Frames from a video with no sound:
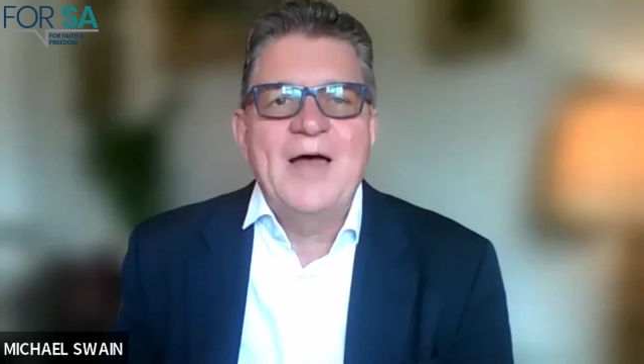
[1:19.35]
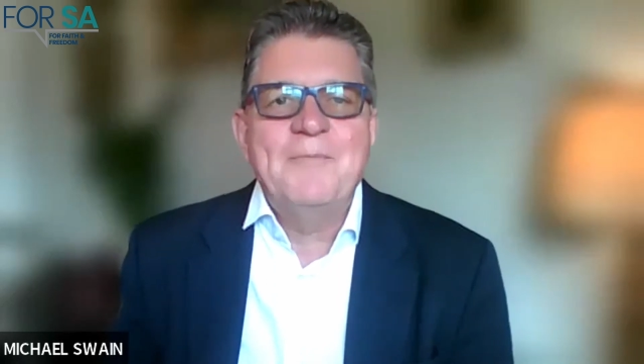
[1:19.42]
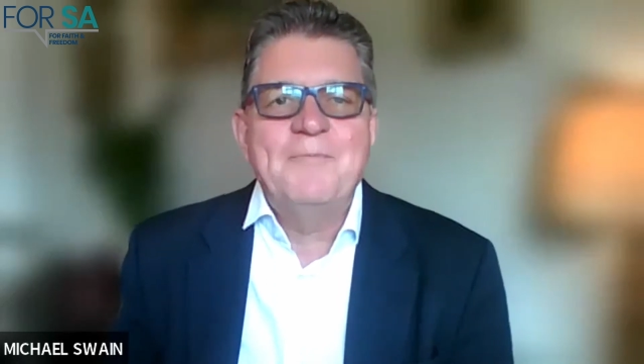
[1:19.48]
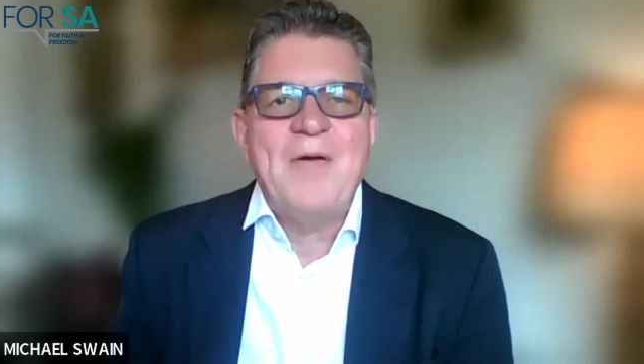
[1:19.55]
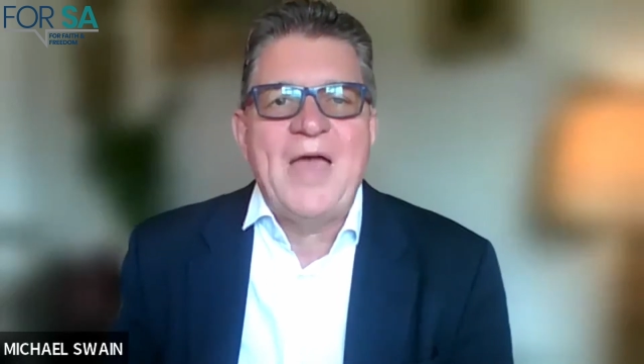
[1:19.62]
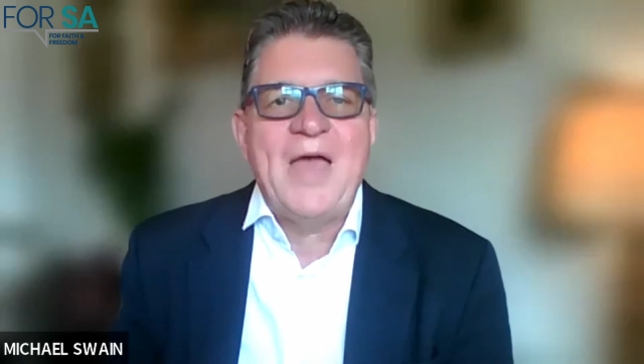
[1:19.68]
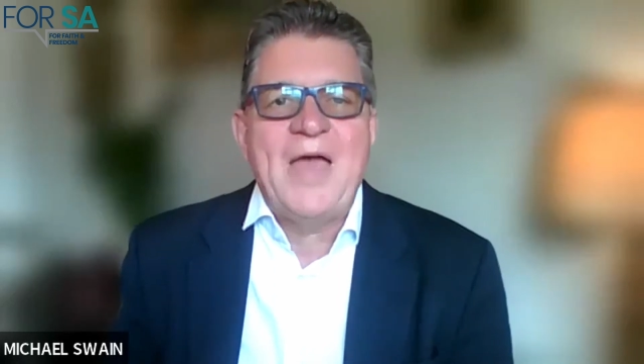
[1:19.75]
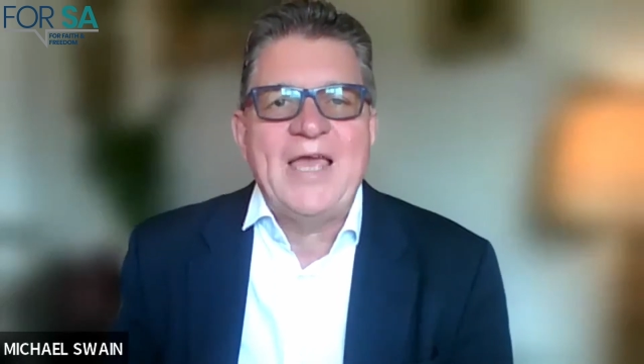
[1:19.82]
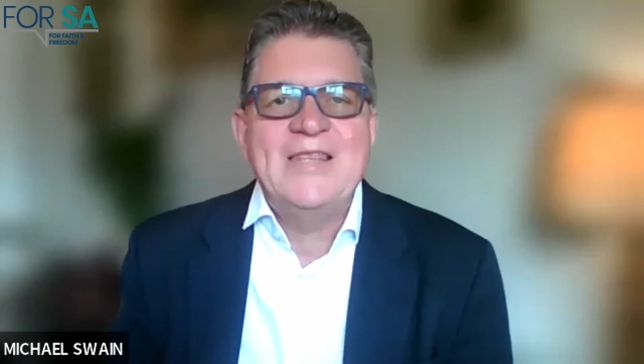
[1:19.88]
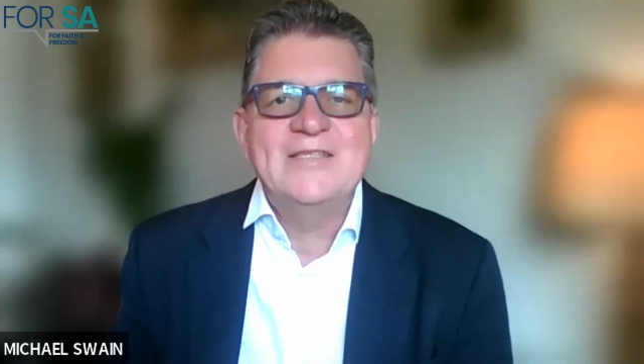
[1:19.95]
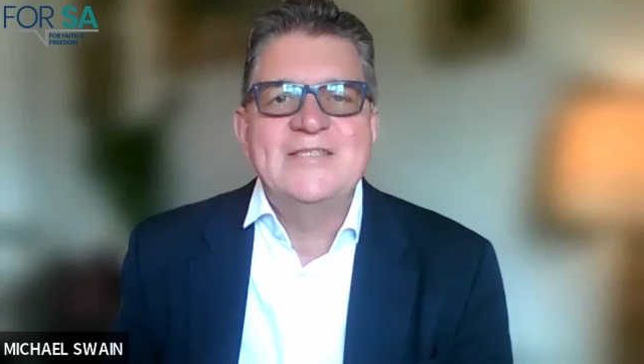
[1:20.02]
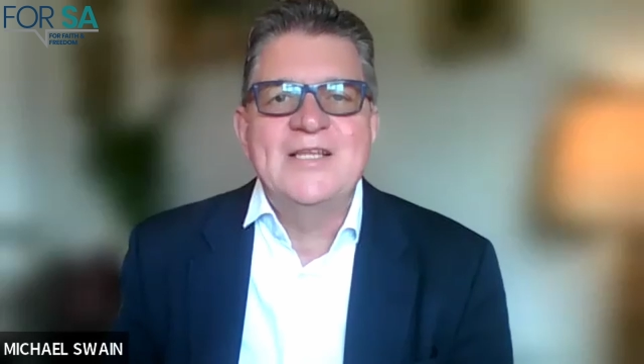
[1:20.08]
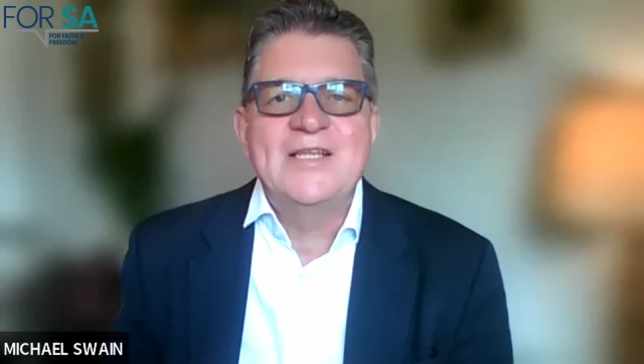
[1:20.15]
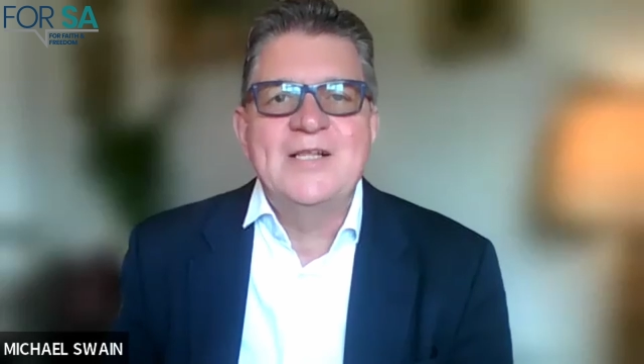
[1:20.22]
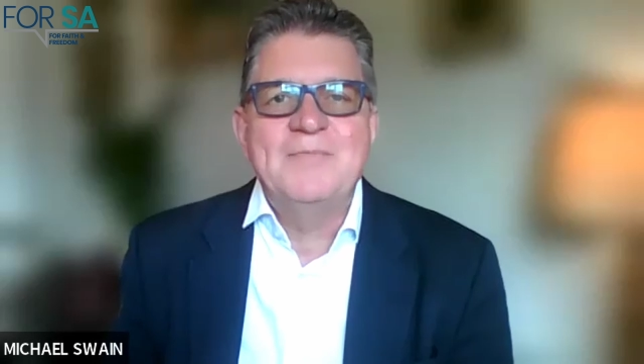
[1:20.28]
unpacking
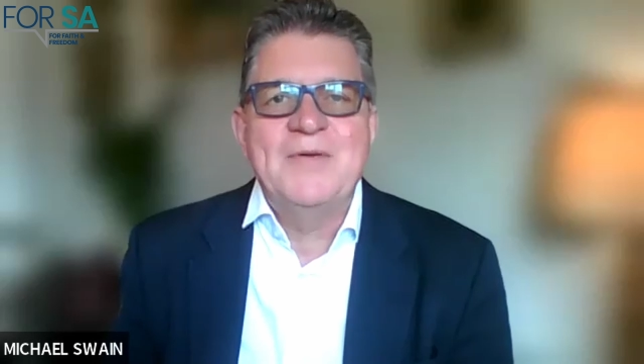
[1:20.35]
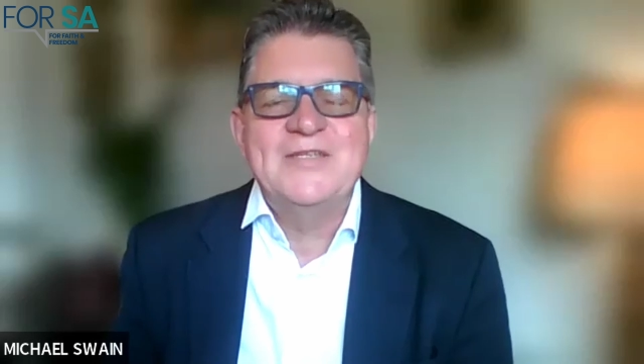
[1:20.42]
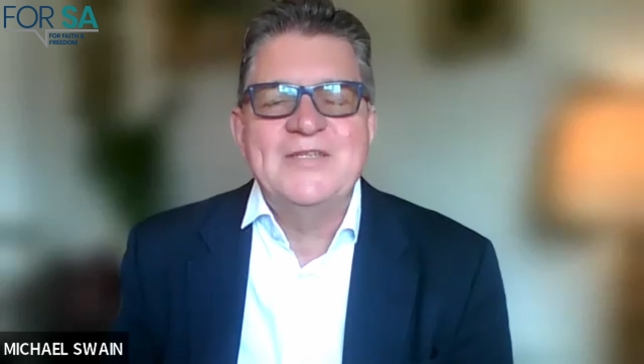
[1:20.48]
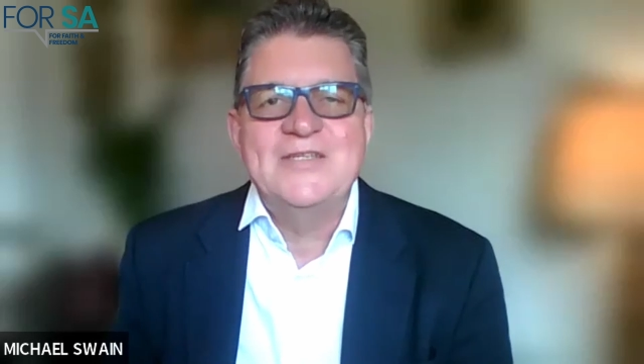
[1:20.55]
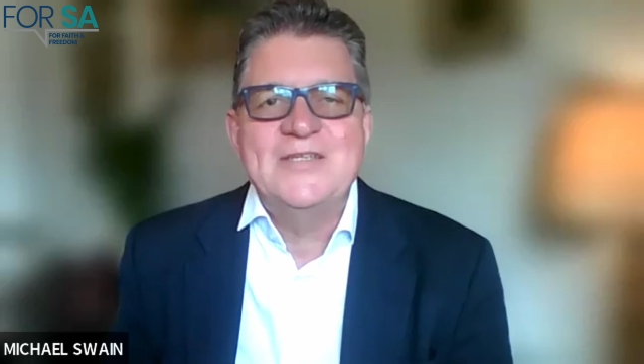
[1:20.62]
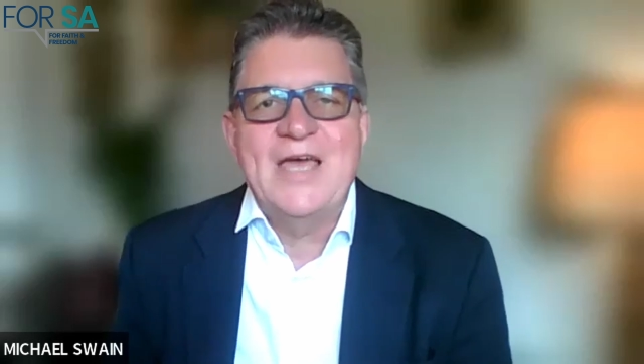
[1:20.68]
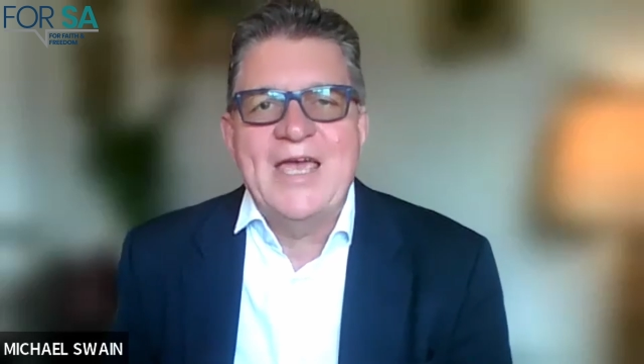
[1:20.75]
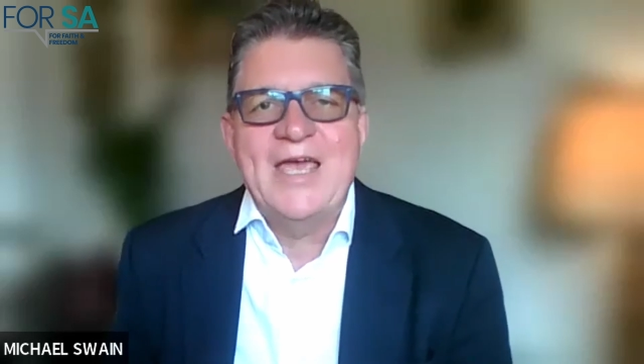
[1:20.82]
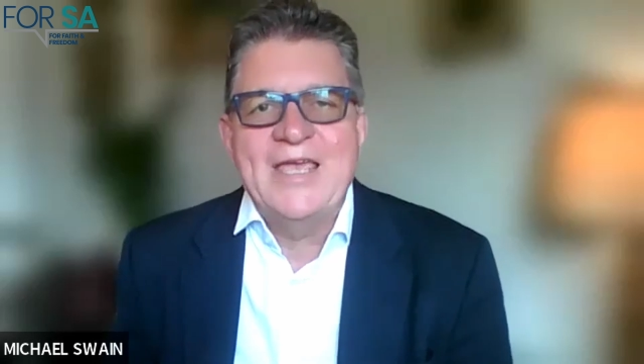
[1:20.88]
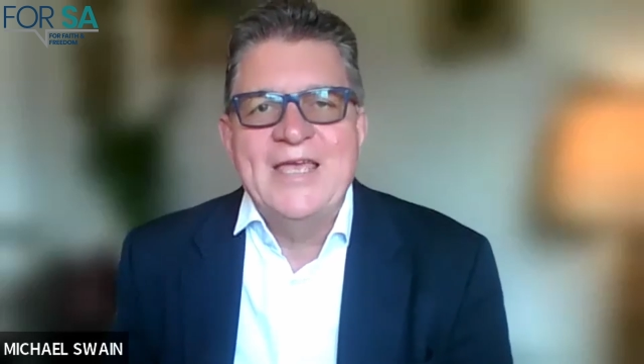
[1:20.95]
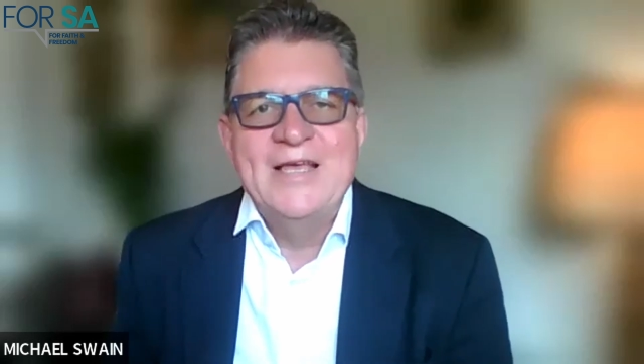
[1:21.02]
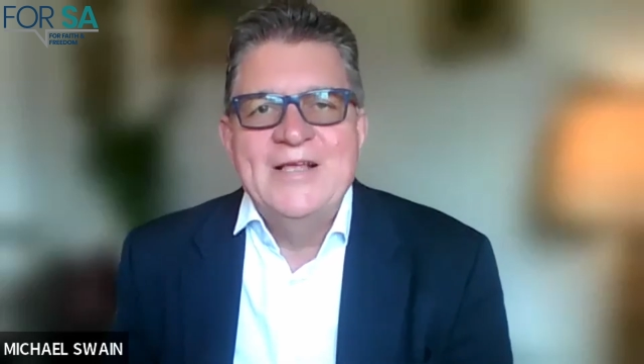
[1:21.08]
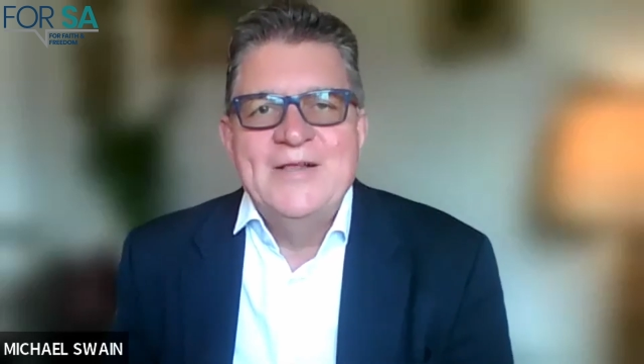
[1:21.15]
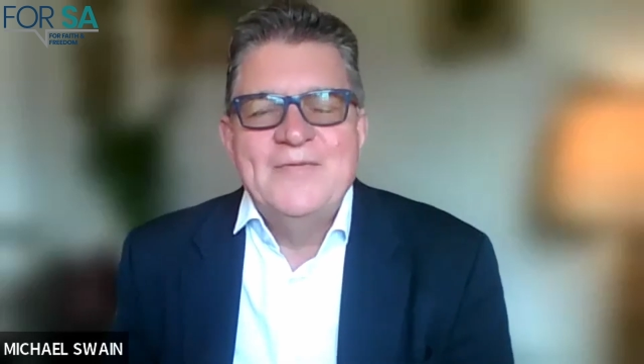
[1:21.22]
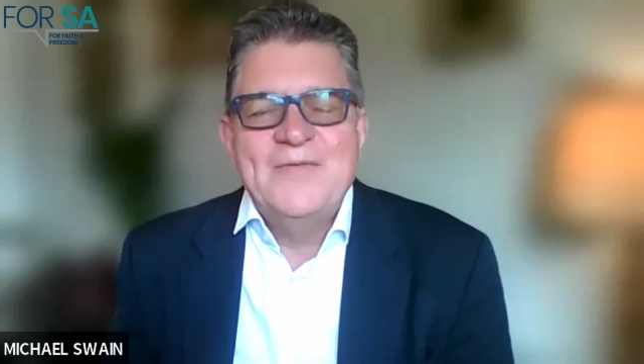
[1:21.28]
this a little bit today.